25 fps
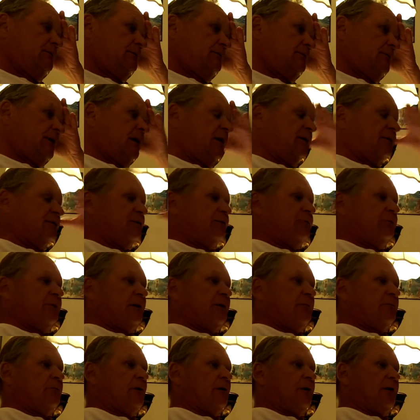Dr.
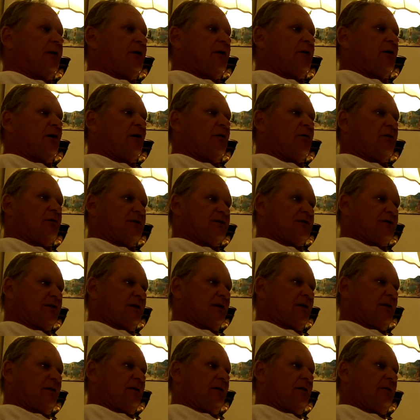Rigamoni called us
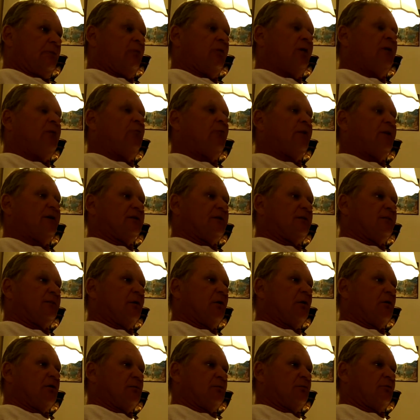in, and we went to
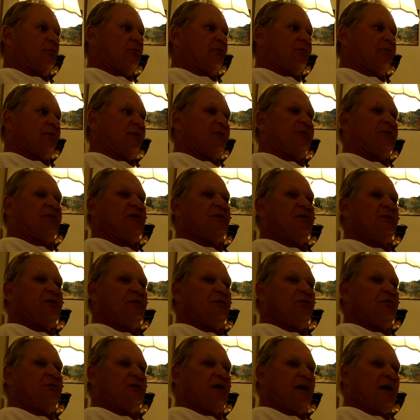Baltimore
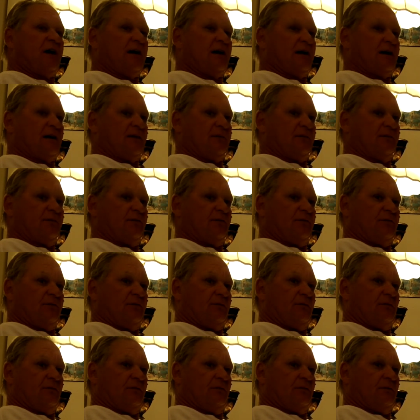52 times.
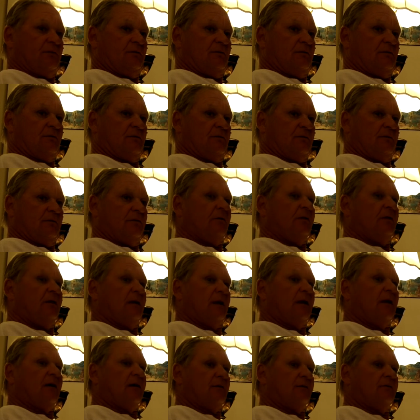
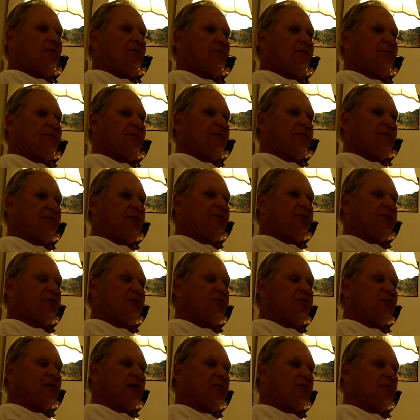Yeah,
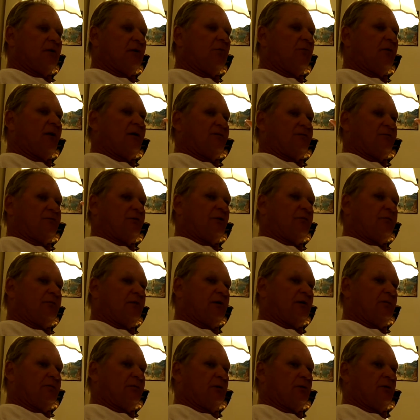52 times my wife drove
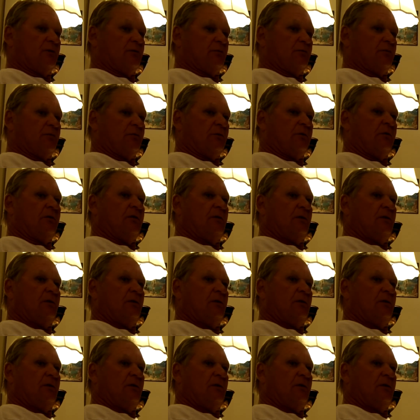me to Baltimore.